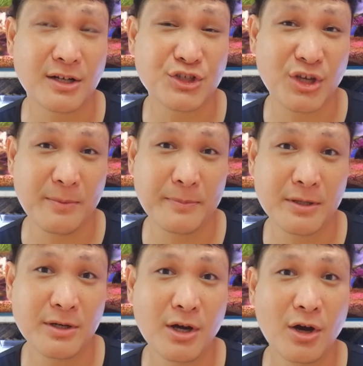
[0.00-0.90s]

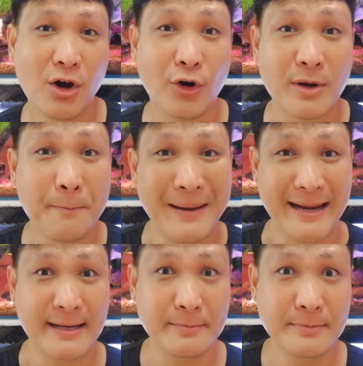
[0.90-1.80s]
chamber or a
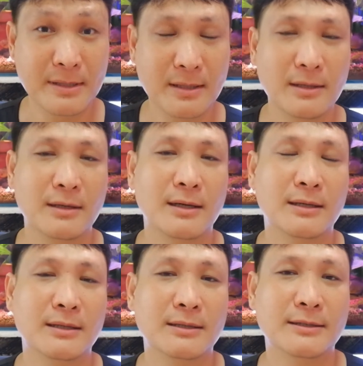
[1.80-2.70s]
plenum.
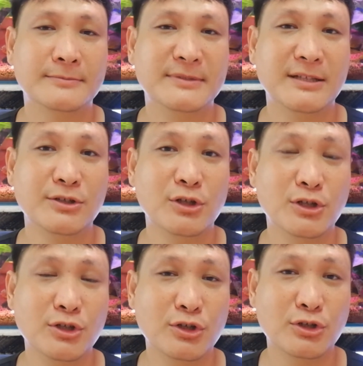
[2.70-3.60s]

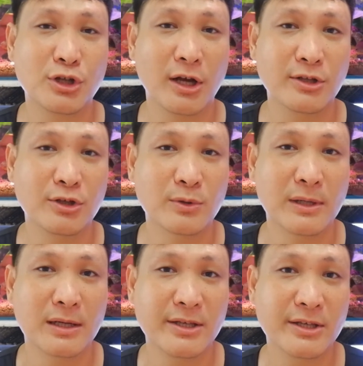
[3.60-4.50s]
You
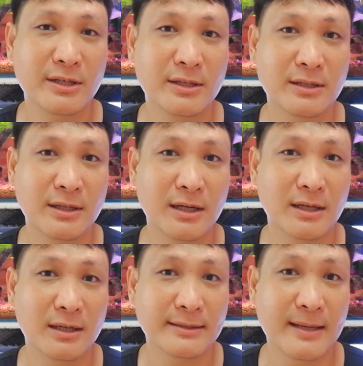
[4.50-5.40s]
will hear
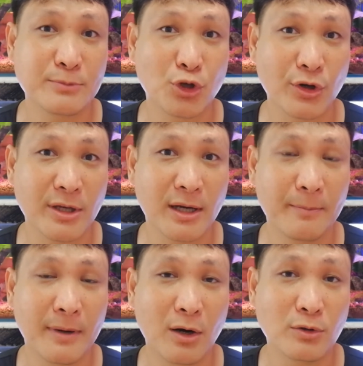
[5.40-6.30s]
them talking
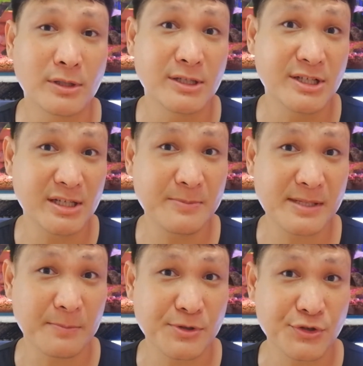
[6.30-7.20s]
about a deep
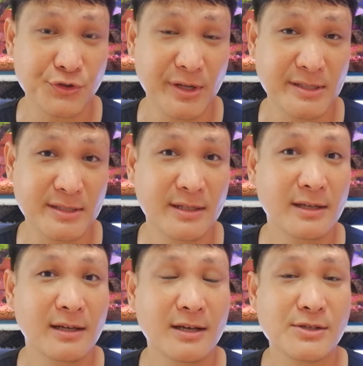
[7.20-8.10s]
substrate.
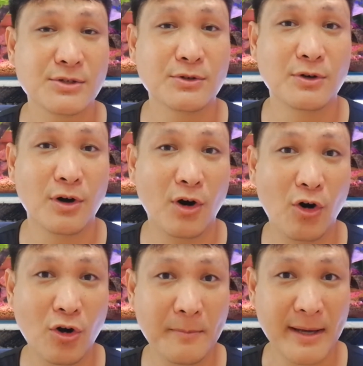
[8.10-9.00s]
So
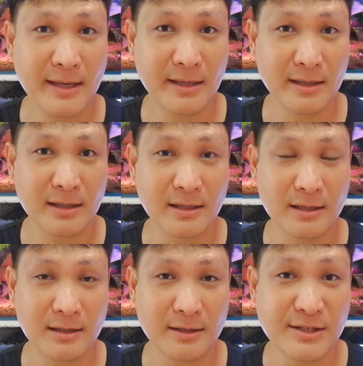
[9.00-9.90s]
all my
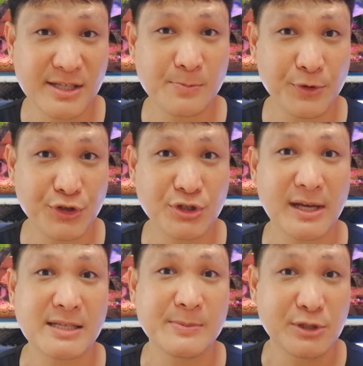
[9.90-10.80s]
inspiration
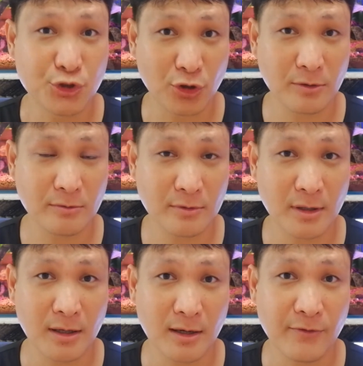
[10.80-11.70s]
has been drawn
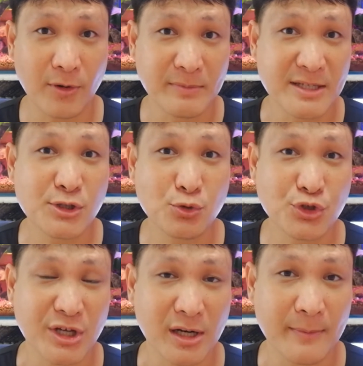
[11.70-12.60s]
from these two
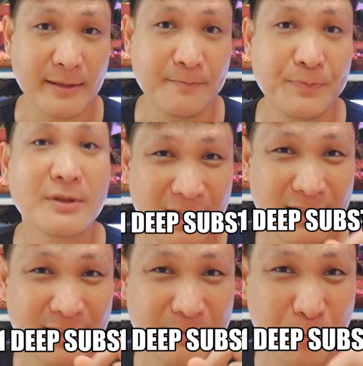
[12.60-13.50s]
gentlemen.
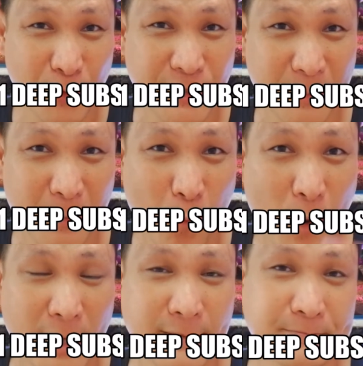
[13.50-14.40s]
Point number
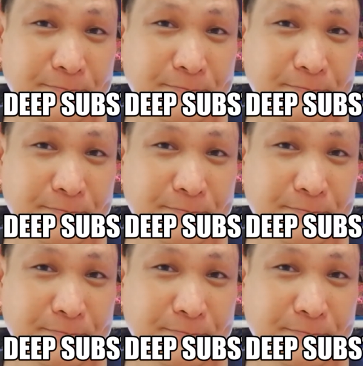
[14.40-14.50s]
1.